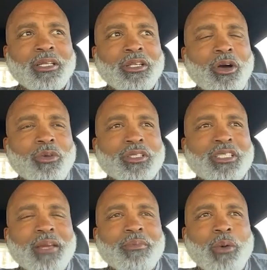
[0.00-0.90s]
you know, the
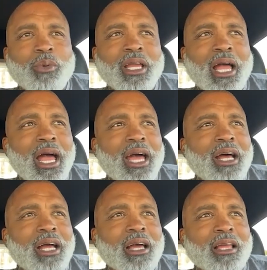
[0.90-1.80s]
team that we had,
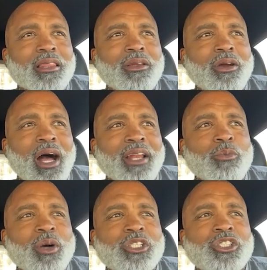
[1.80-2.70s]
I, I you know, I
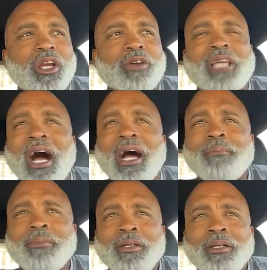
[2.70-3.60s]
didn't want to share
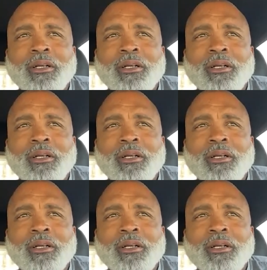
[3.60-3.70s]
time